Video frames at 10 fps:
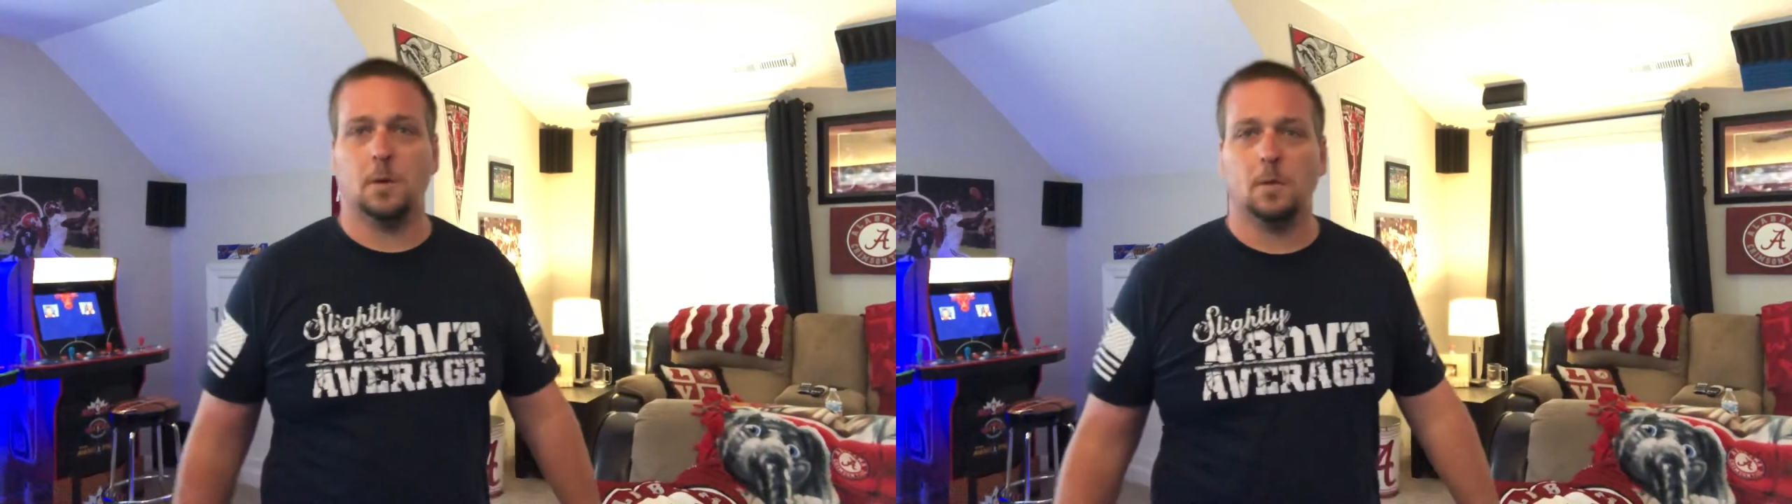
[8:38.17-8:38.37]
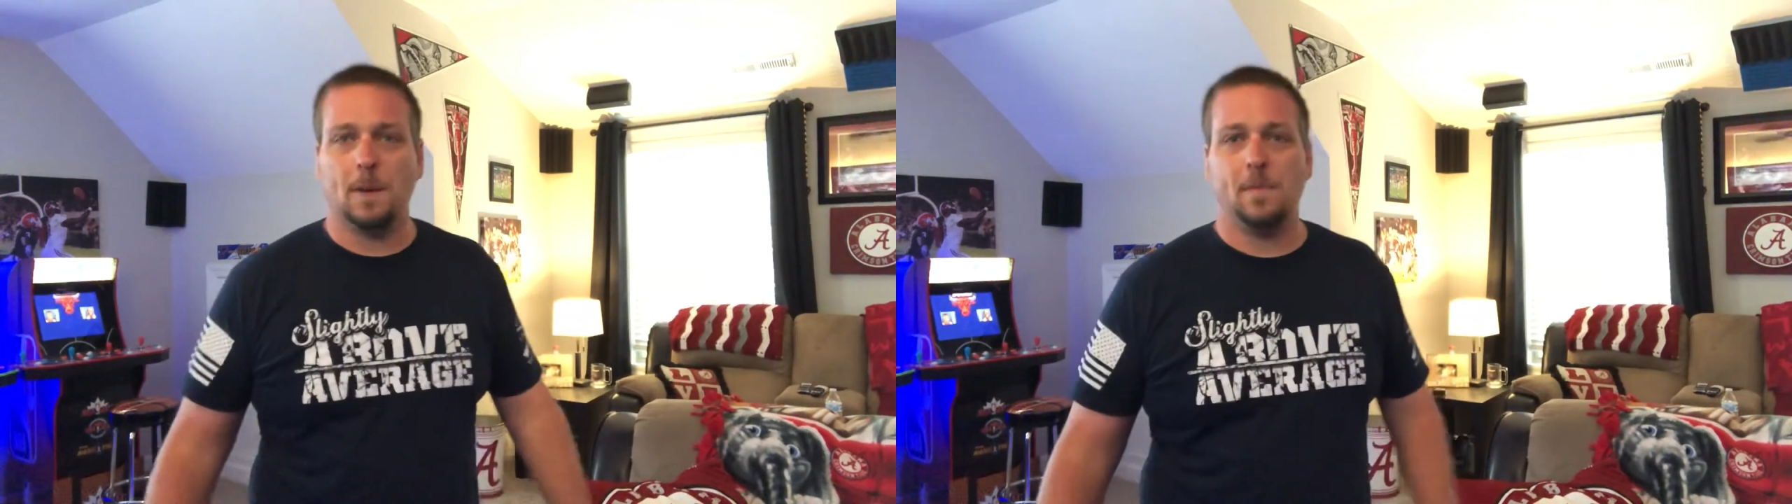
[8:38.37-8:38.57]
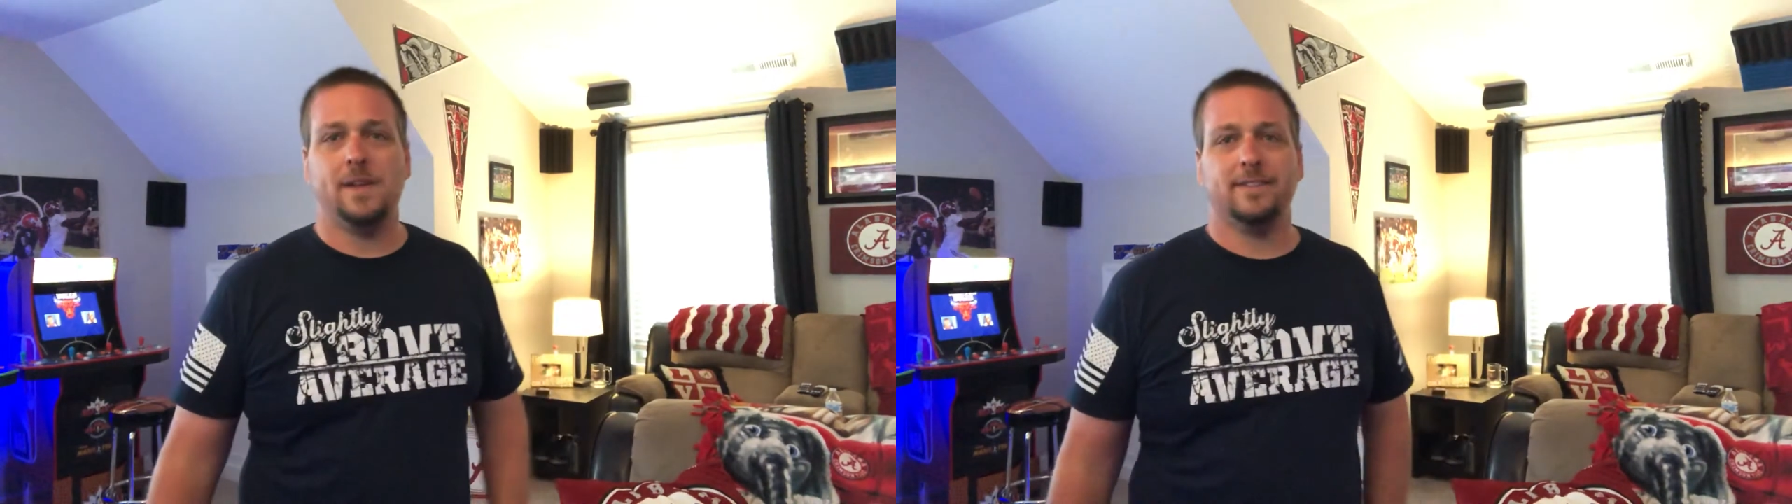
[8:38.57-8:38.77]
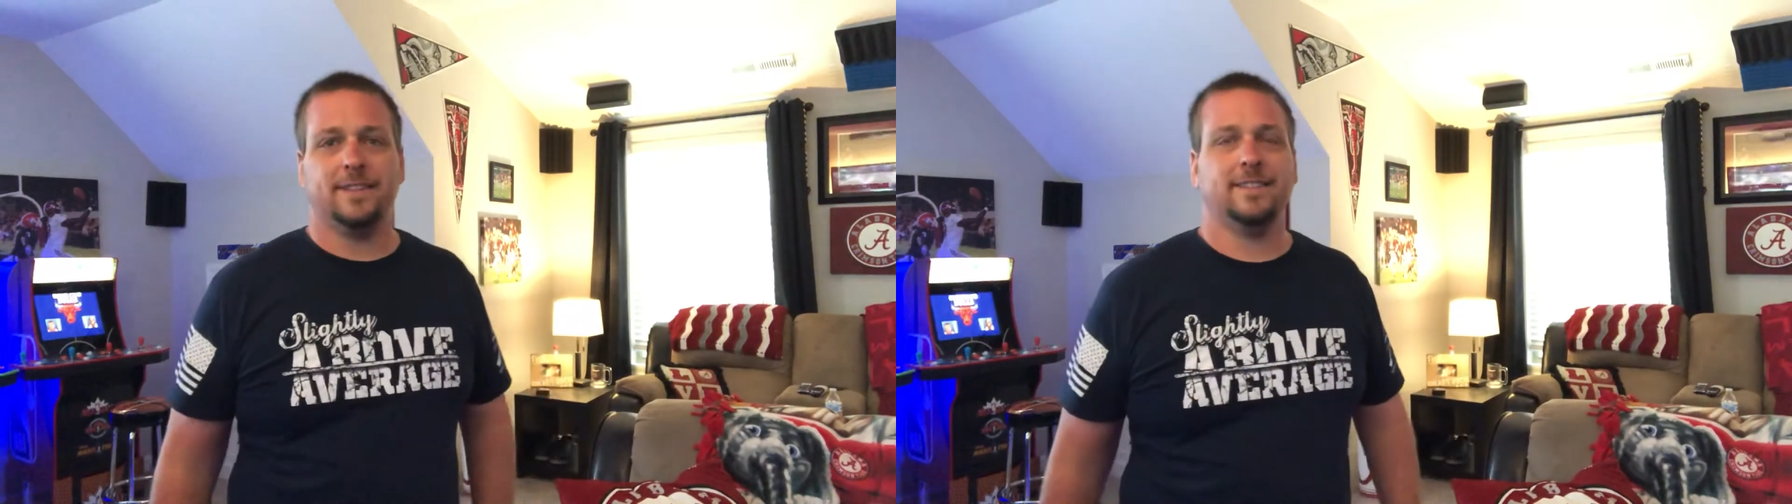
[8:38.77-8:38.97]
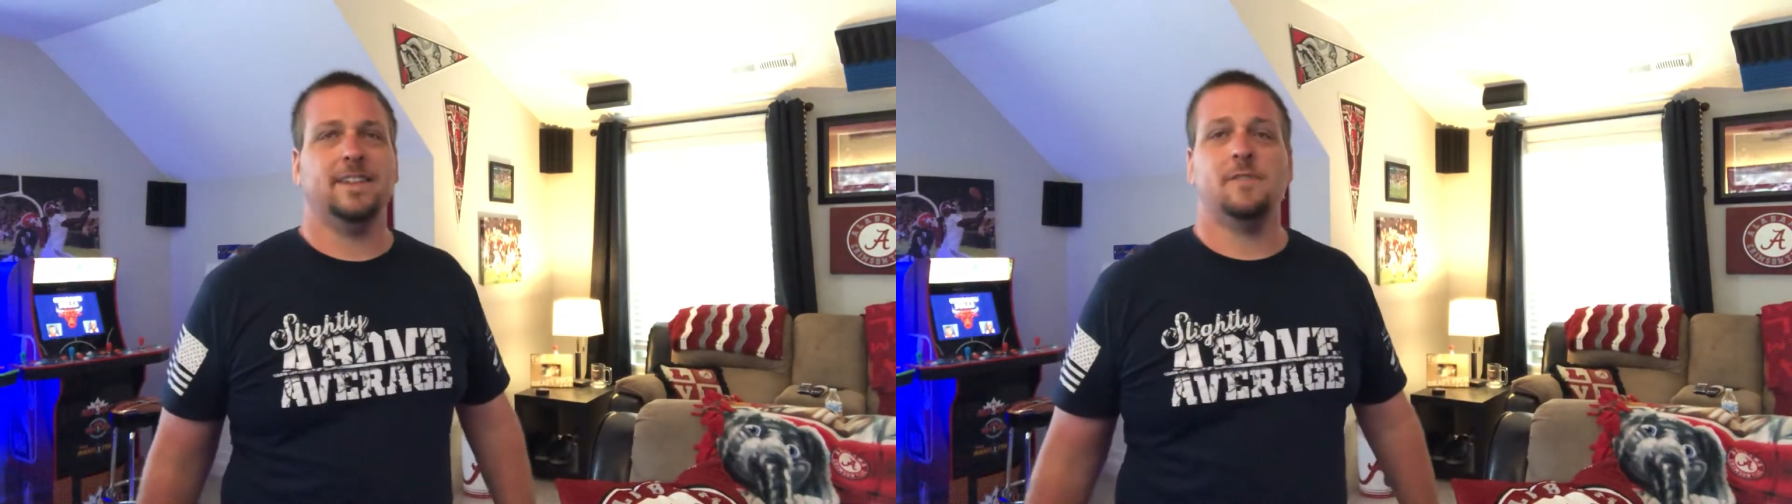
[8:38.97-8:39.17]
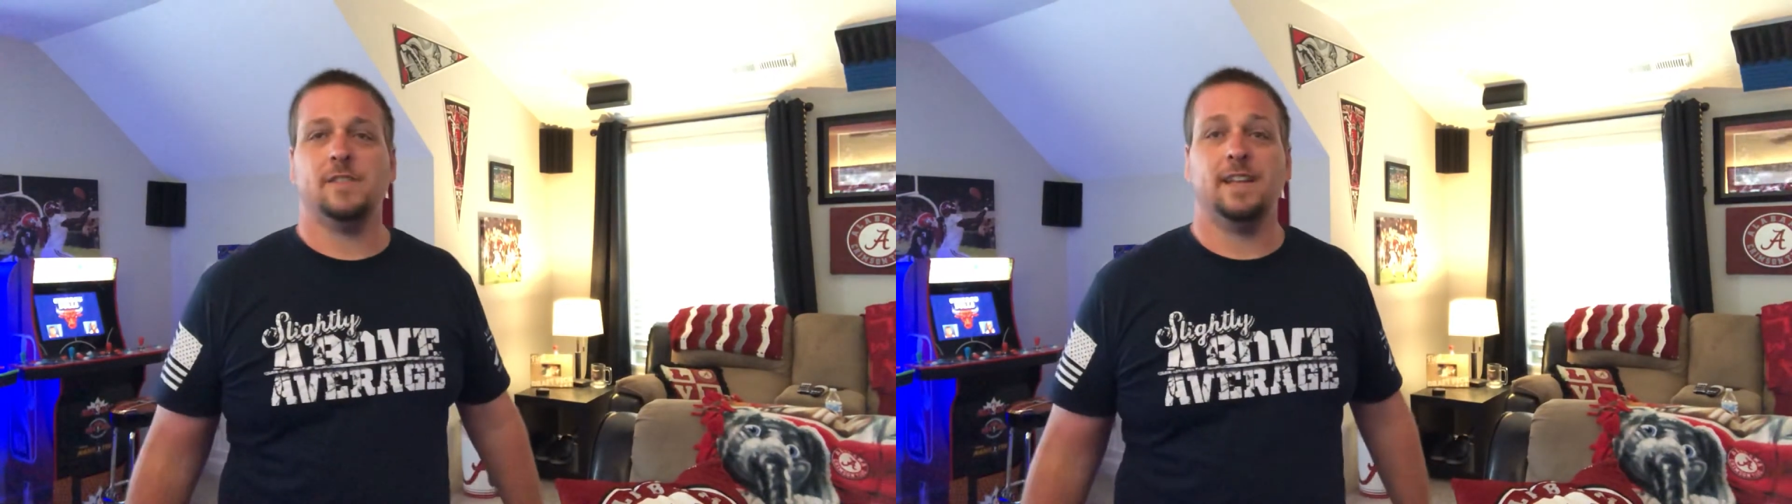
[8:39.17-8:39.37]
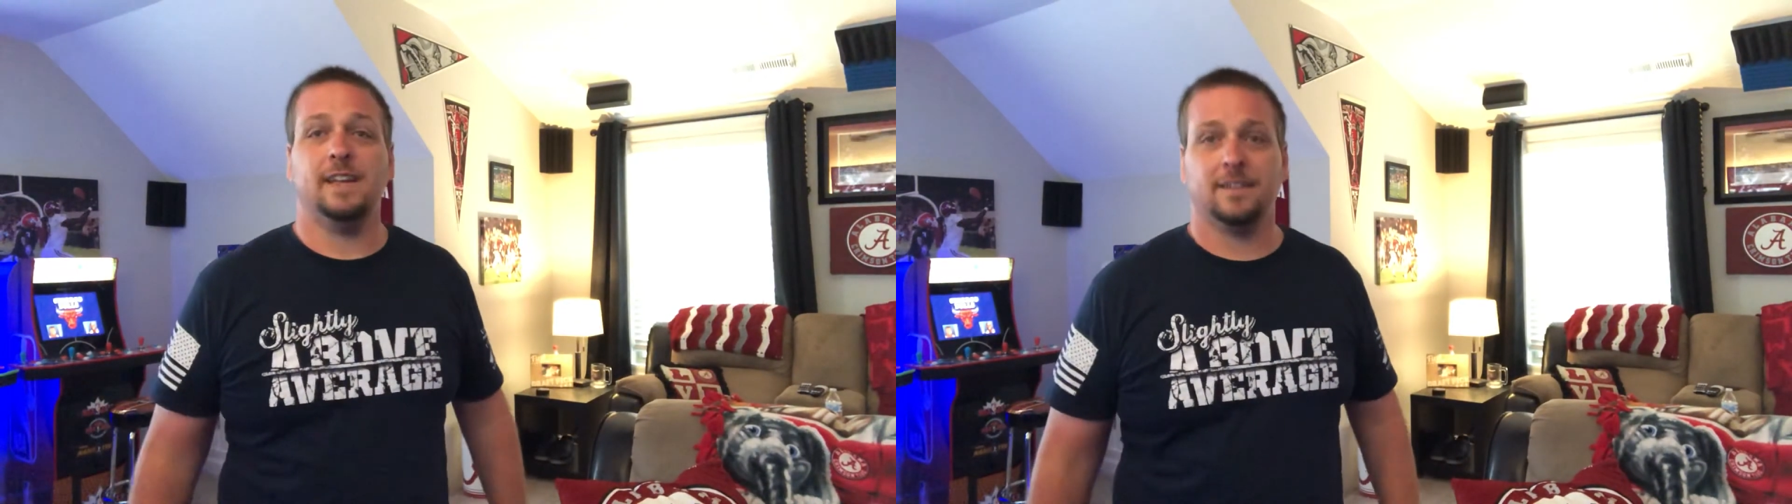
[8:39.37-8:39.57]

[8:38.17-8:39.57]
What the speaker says: with my business and everything.